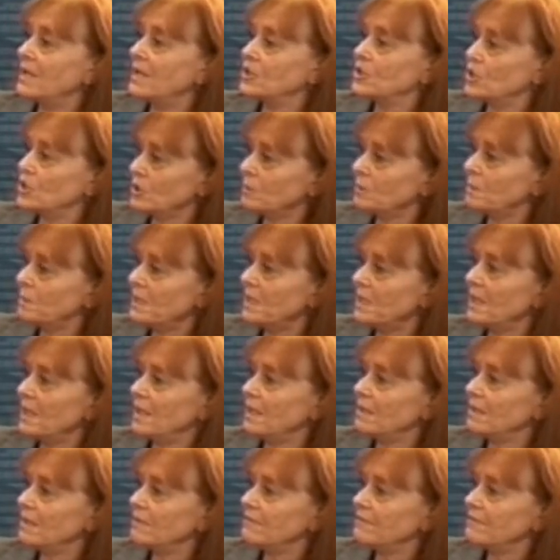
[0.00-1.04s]
took me
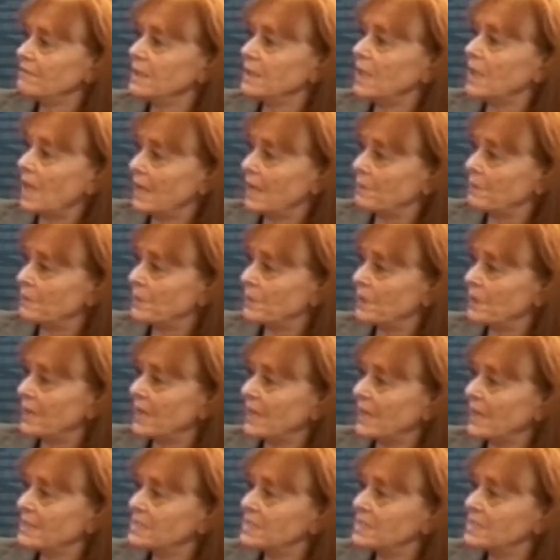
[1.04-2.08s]
out of the library
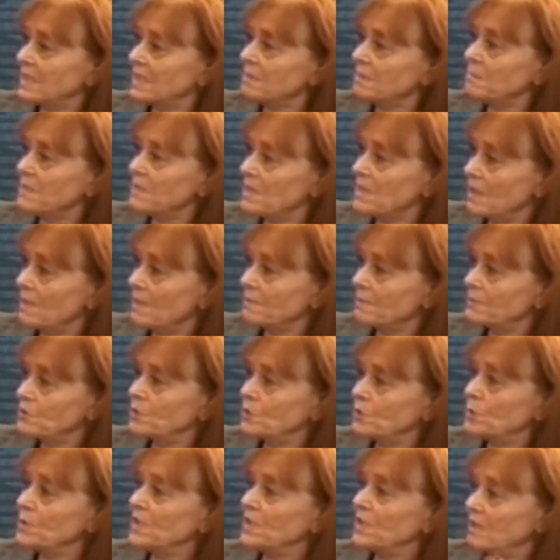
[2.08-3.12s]
and sent me up
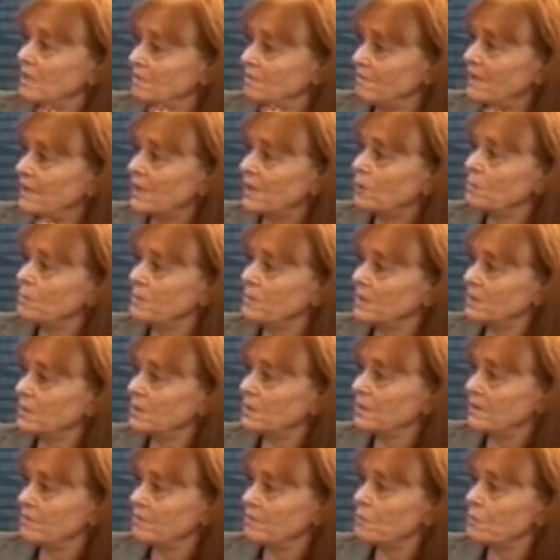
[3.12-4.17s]
to the Environmental
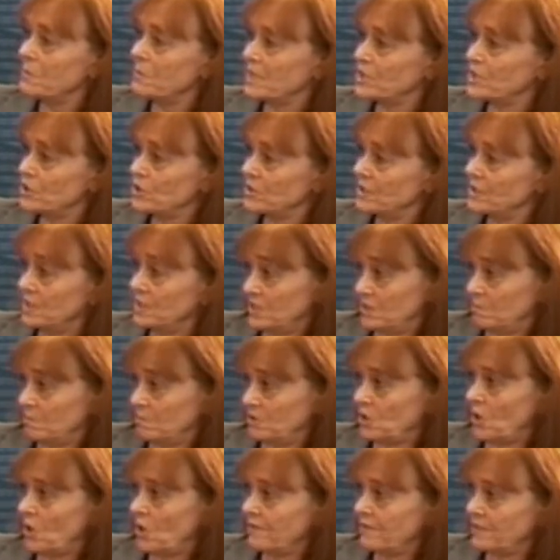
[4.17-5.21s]
Information
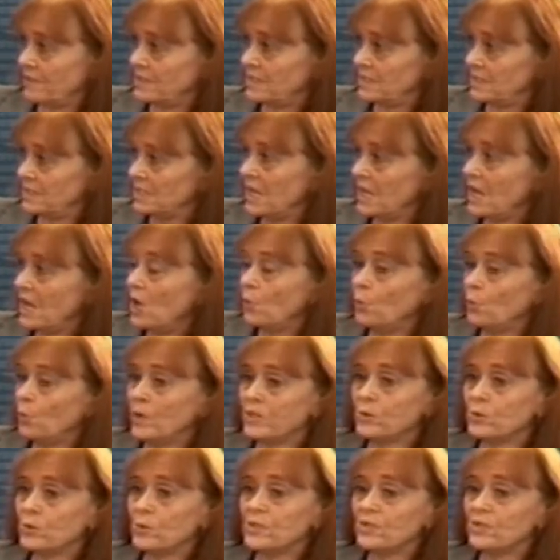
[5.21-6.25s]
Systems Office,
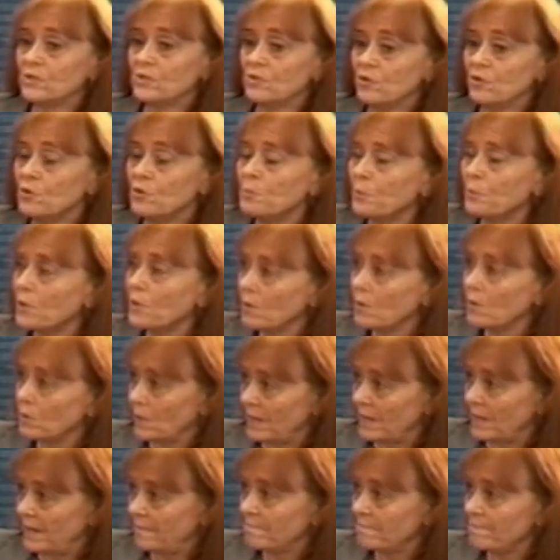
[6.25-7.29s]
which was a new
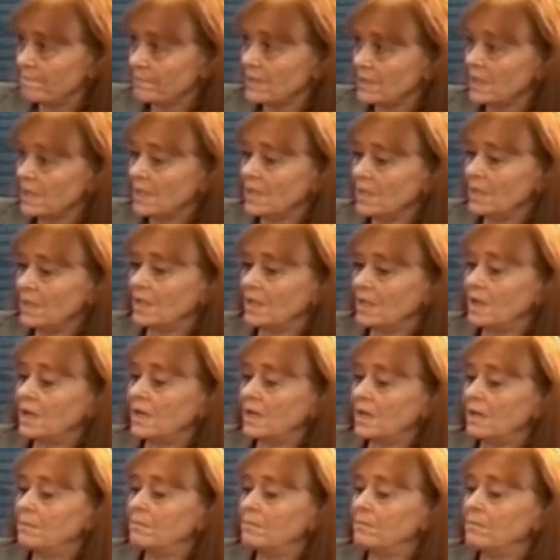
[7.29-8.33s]
program,
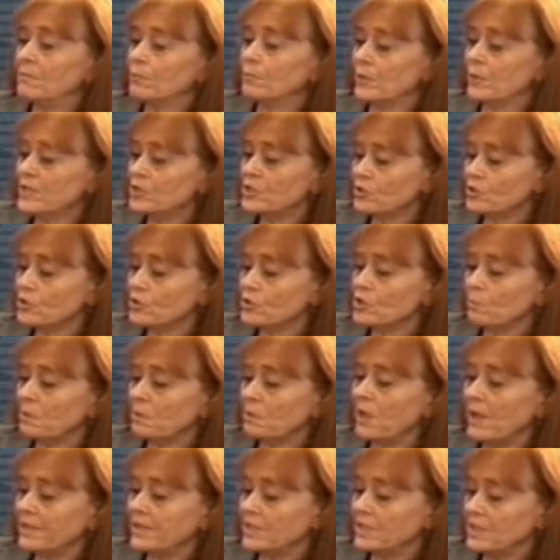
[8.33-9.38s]
research
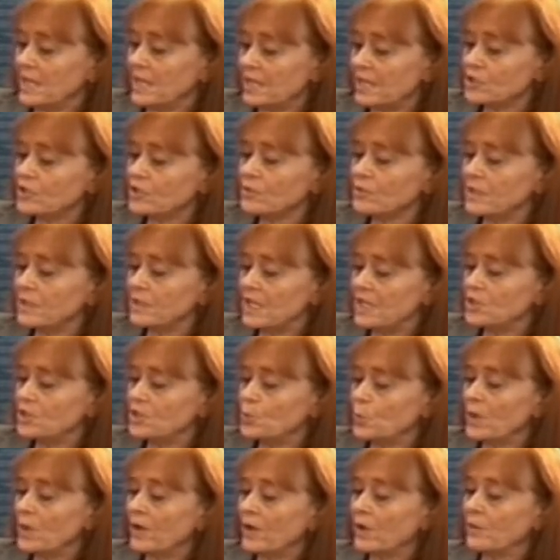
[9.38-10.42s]
applied to national needs,
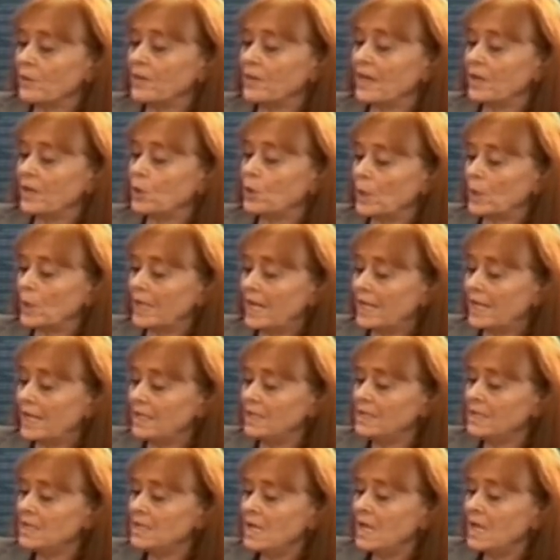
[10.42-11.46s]
where they
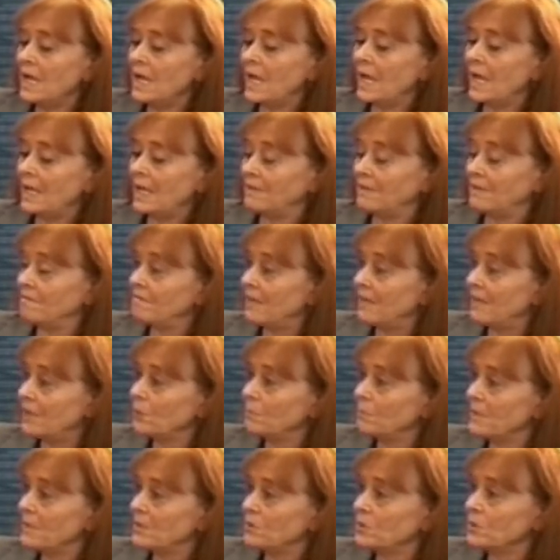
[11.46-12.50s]
created an
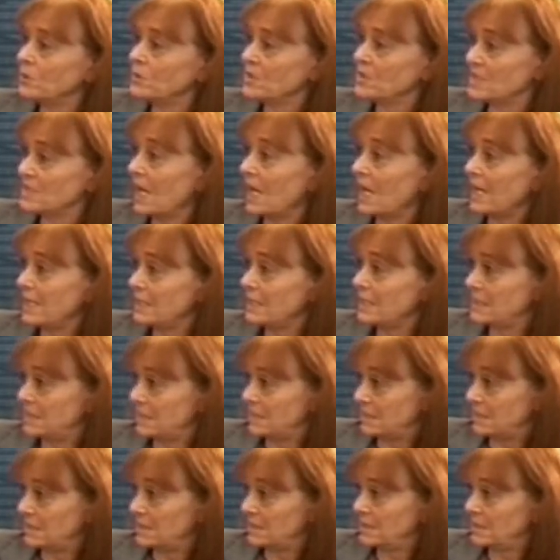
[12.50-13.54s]
environmental
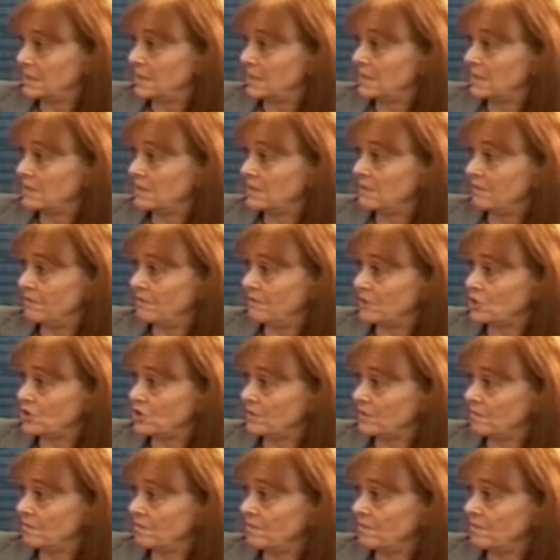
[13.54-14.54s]
sciences division